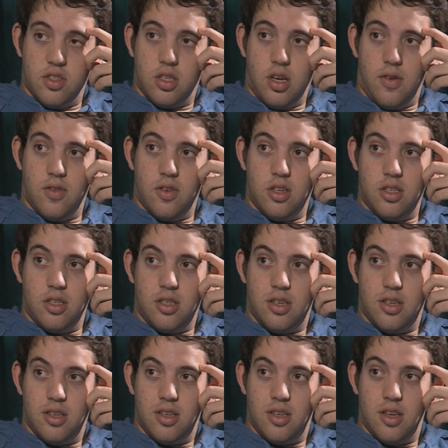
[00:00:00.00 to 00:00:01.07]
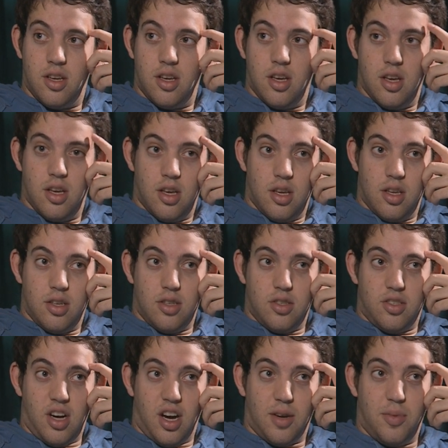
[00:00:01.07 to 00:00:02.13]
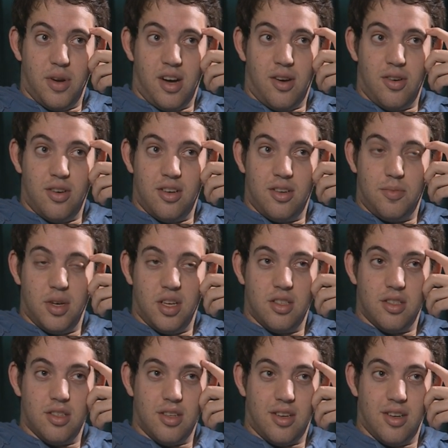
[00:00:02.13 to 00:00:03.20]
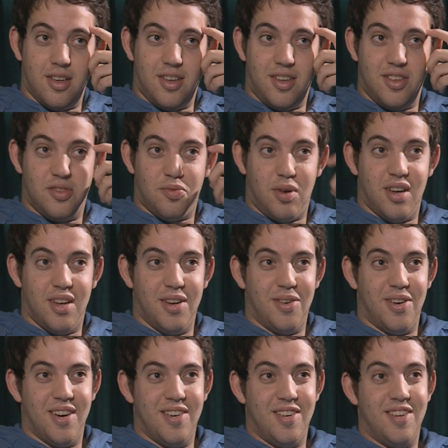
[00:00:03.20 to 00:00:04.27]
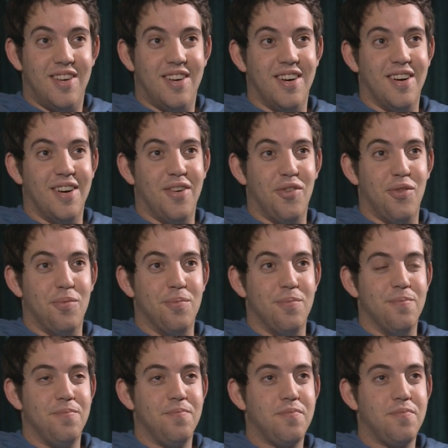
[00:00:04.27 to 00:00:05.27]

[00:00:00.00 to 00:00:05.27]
Sutherland, Jack Bauer, basically, he's my hero.